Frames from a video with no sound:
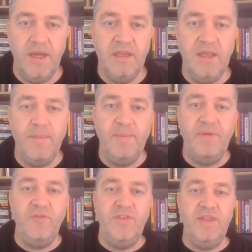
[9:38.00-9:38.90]
I can sum up
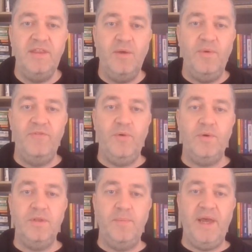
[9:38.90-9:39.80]
everything that we've
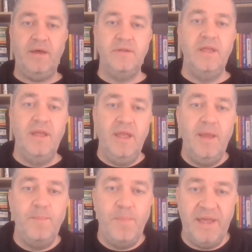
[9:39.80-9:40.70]
talked about
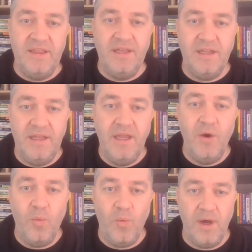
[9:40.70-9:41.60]
in
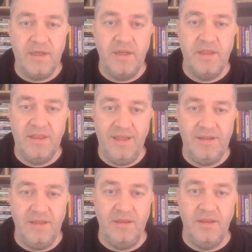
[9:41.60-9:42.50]
basically one
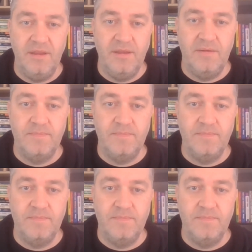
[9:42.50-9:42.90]
sentence.